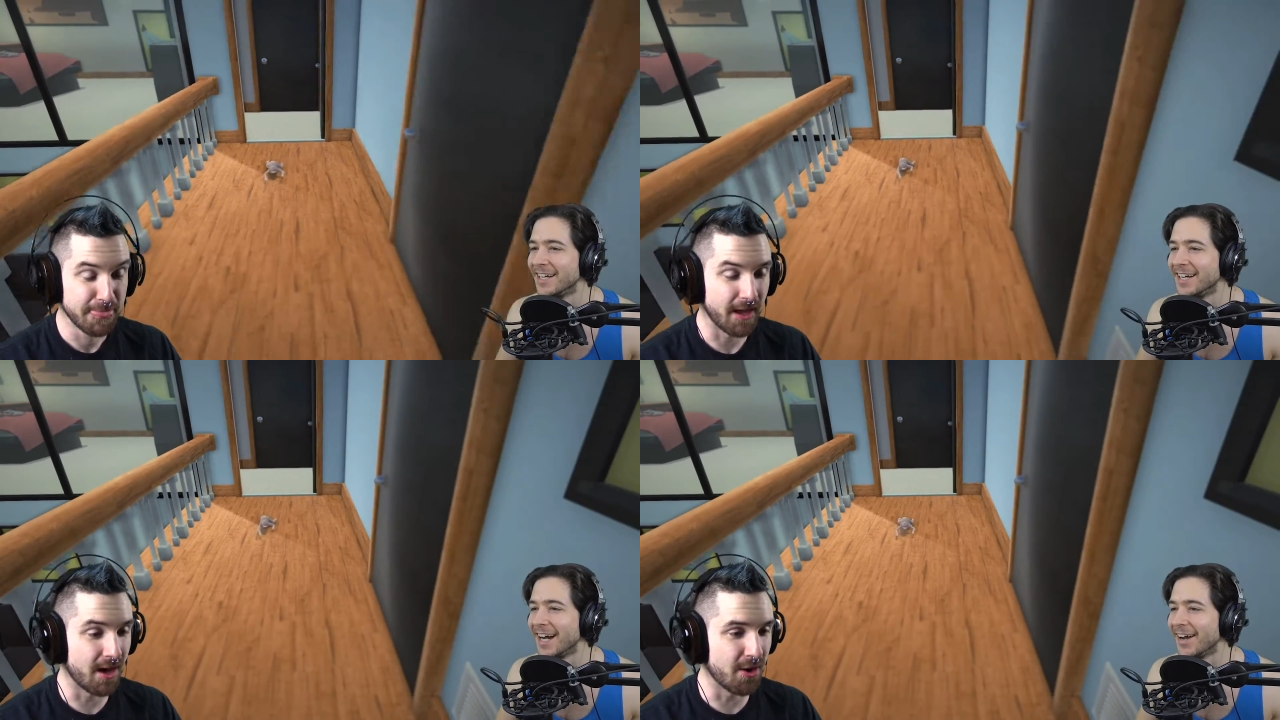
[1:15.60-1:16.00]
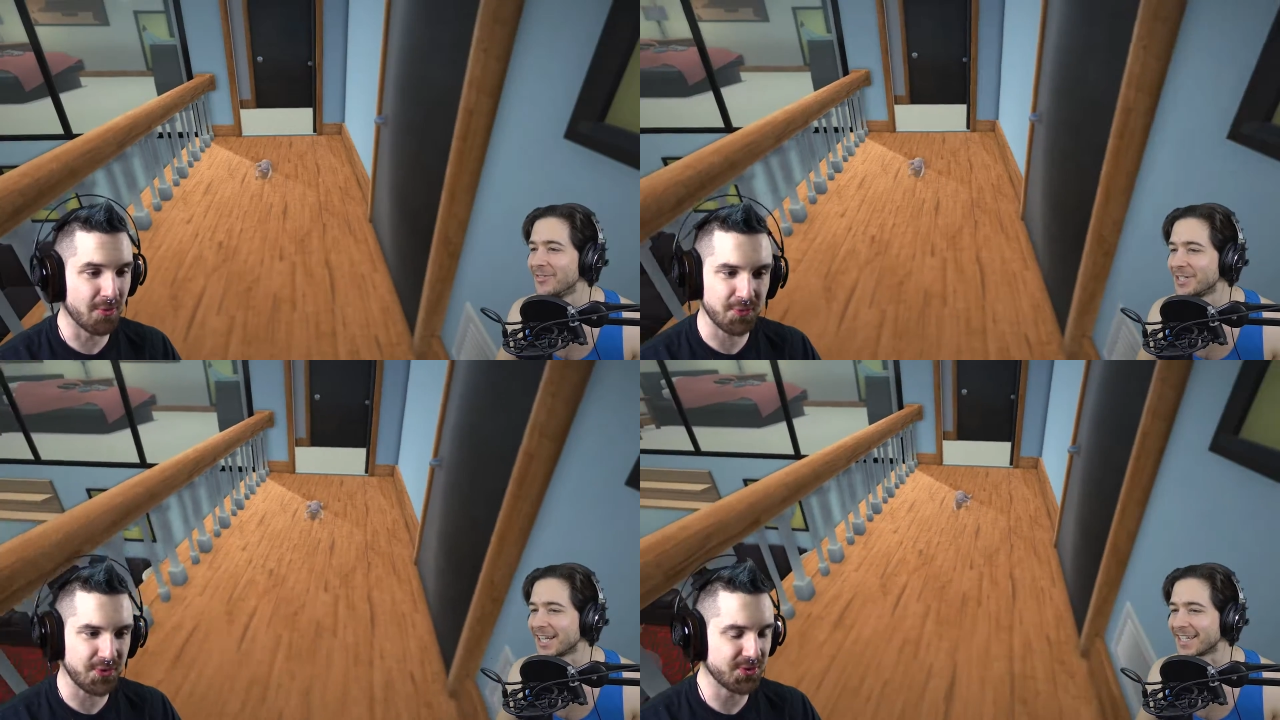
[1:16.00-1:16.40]
Speaker 1: Oh. I
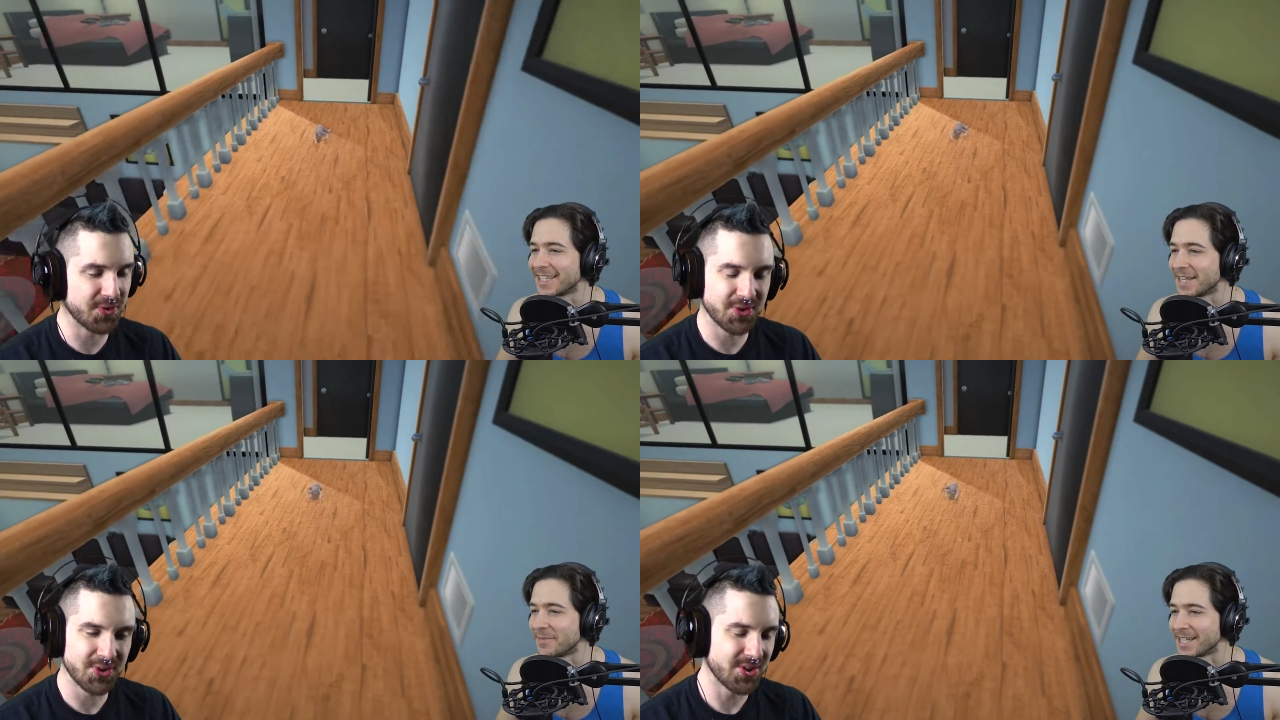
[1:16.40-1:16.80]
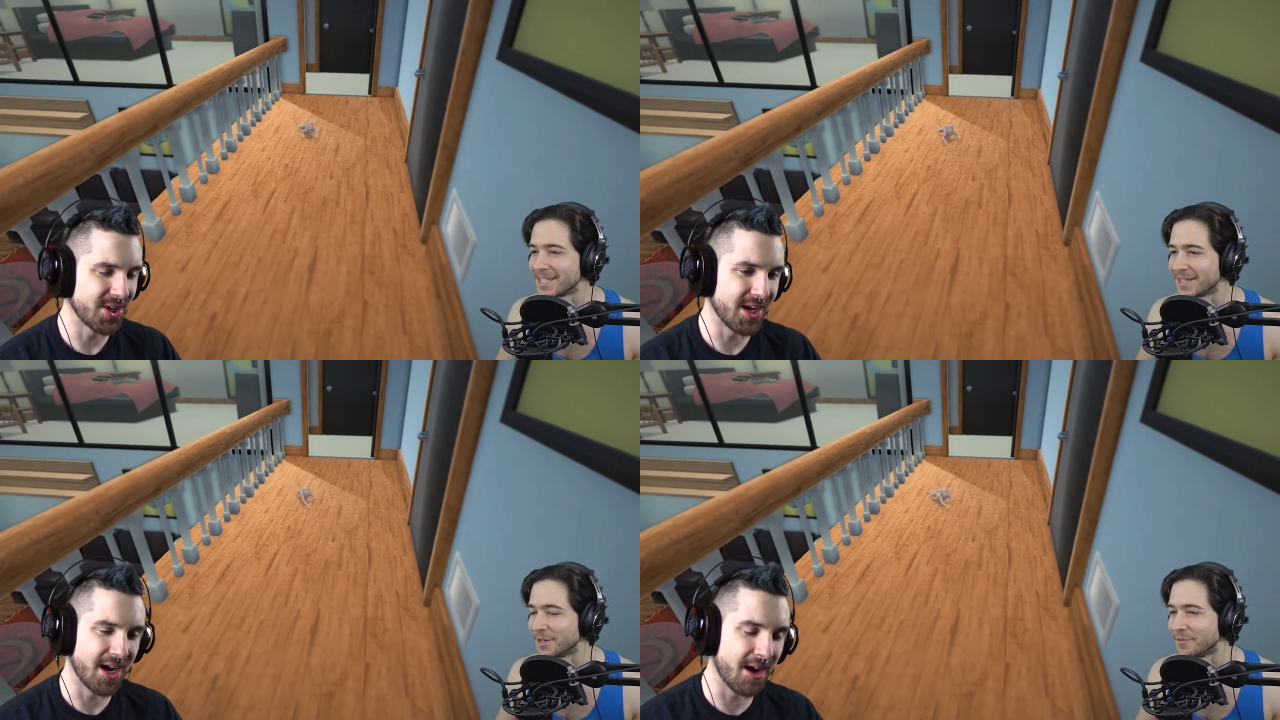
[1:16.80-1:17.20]
wish I could see
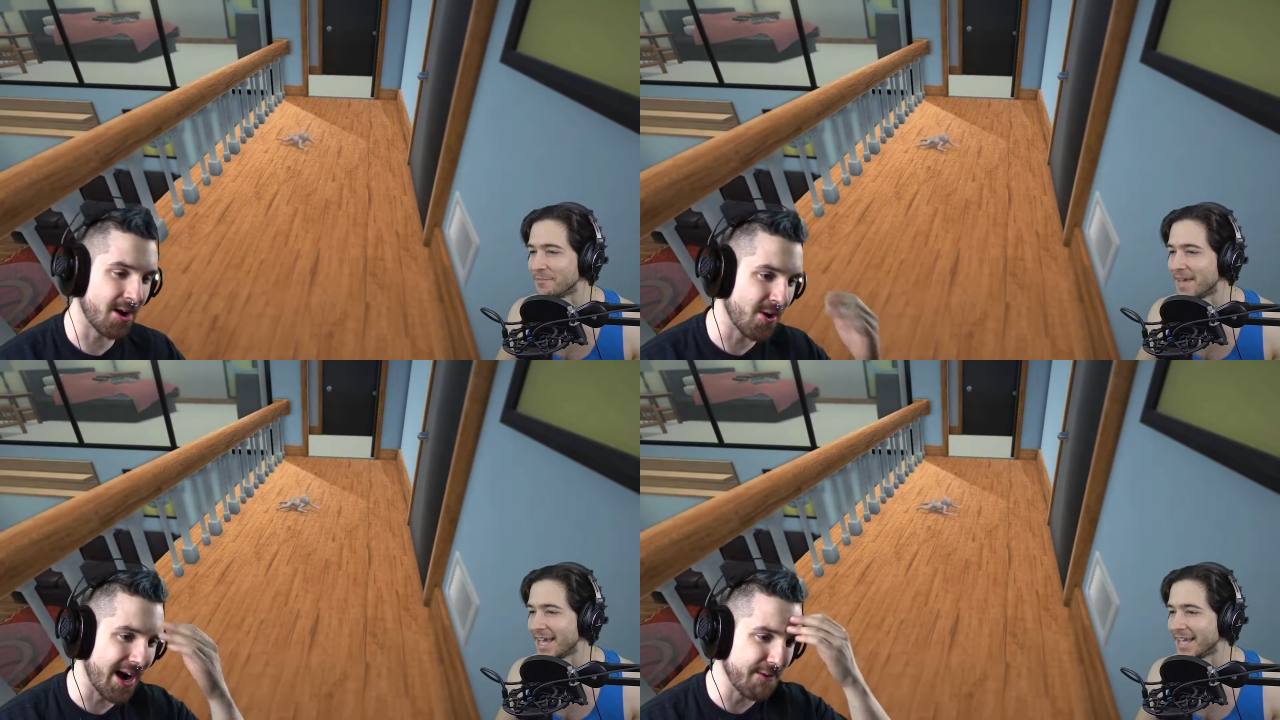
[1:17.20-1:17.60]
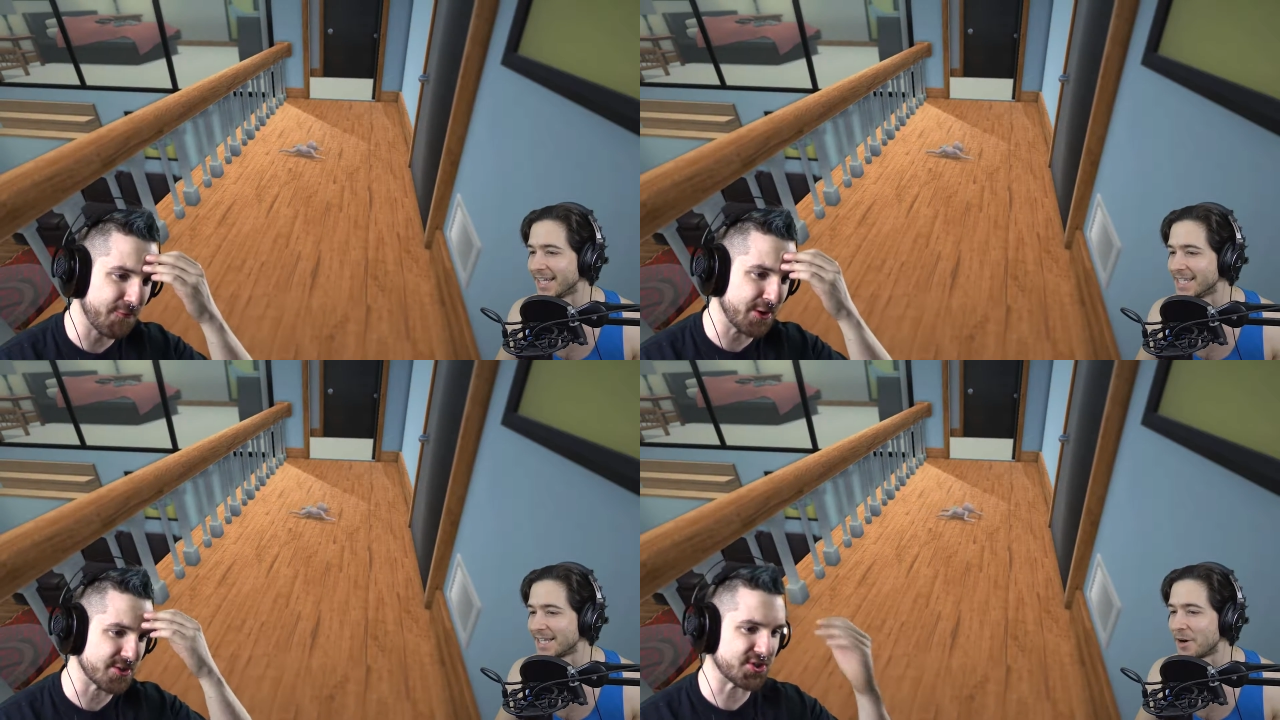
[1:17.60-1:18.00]
myself. Oh, man. I
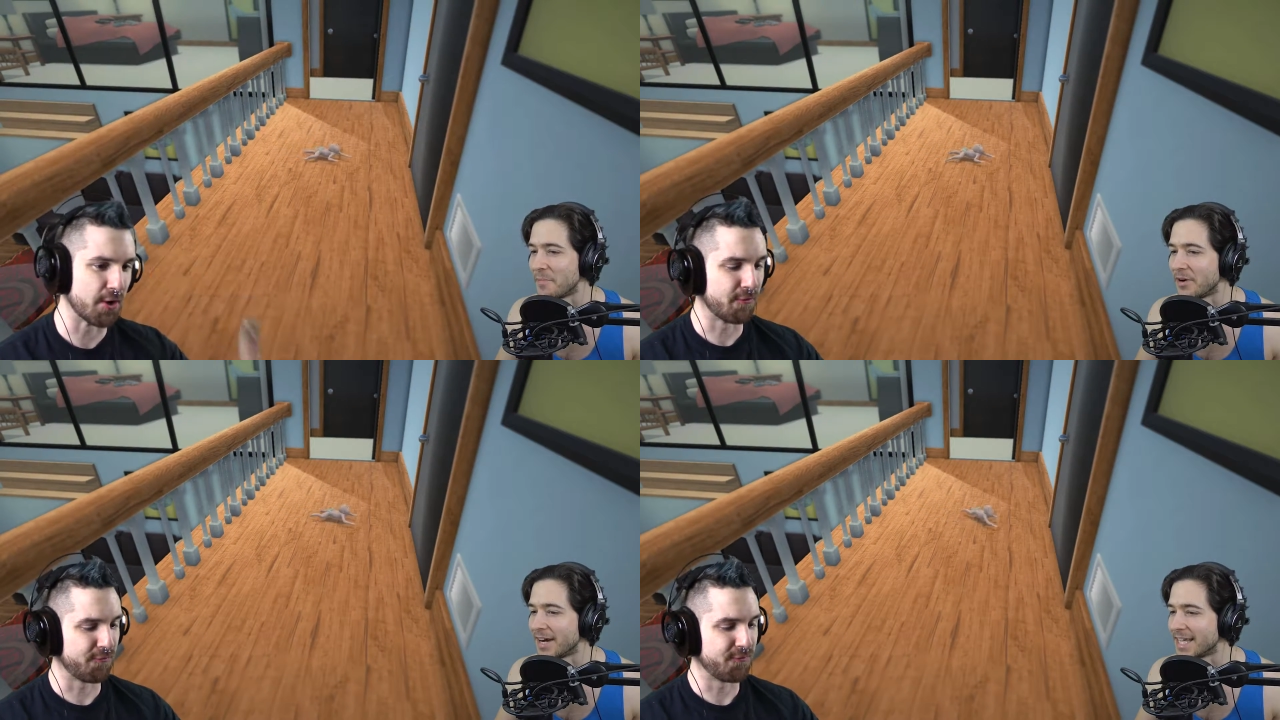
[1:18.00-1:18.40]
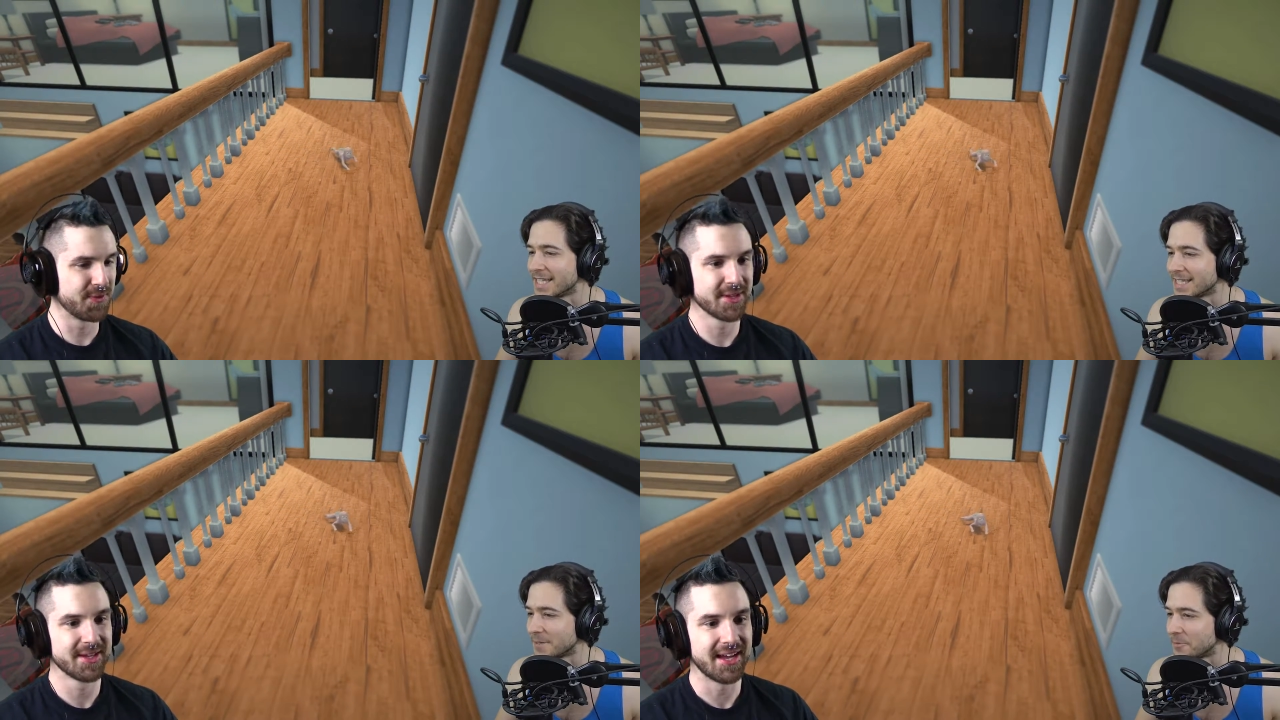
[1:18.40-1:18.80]
feel so. There's a mirror here
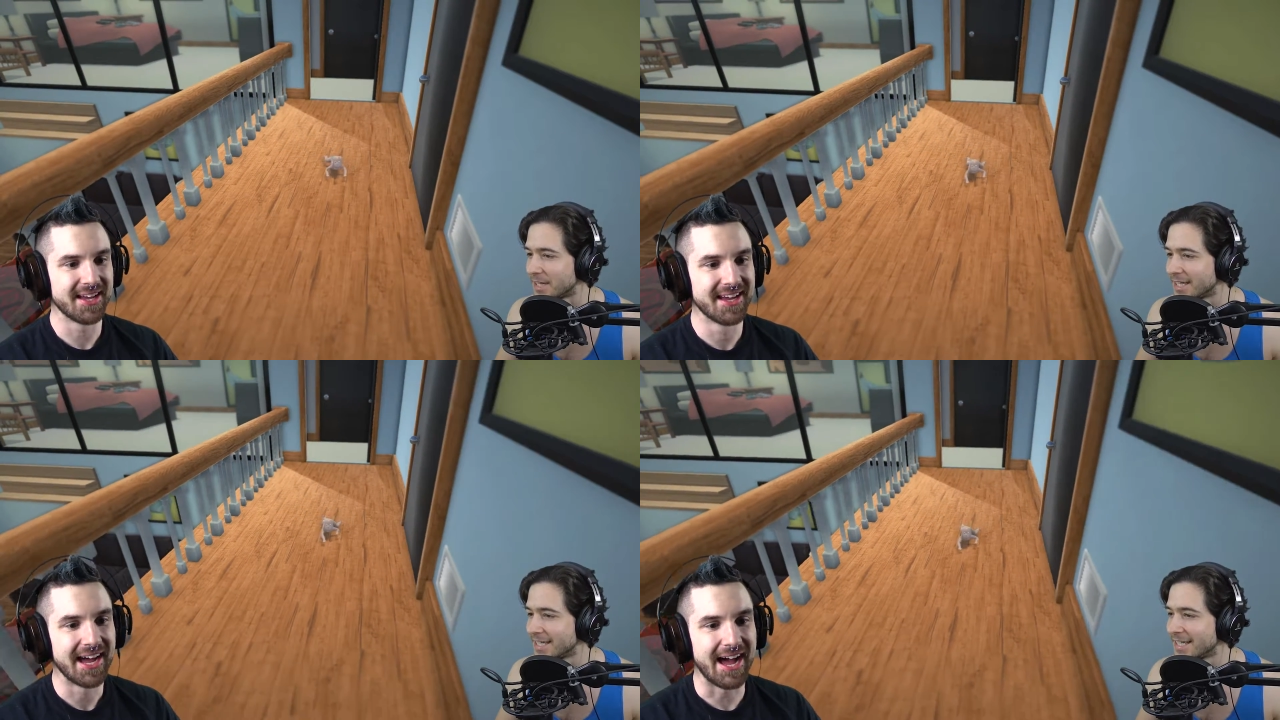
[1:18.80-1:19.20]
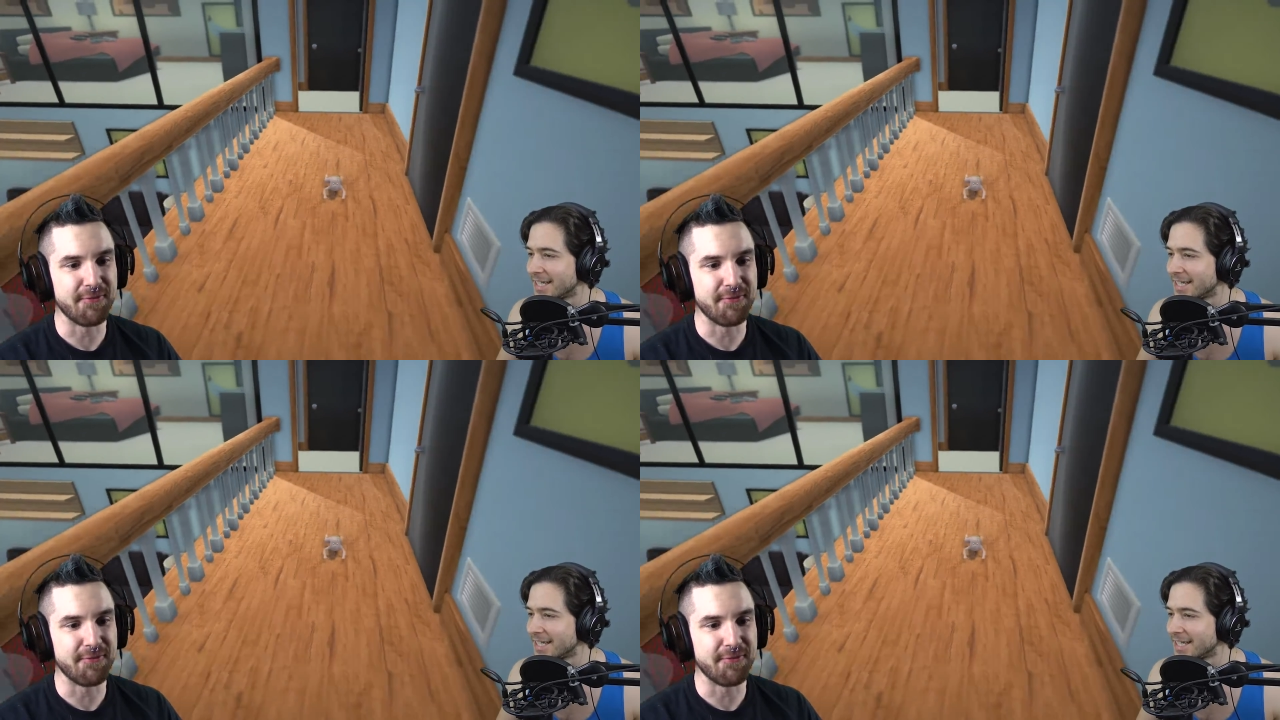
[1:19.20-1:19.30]
somewhere. I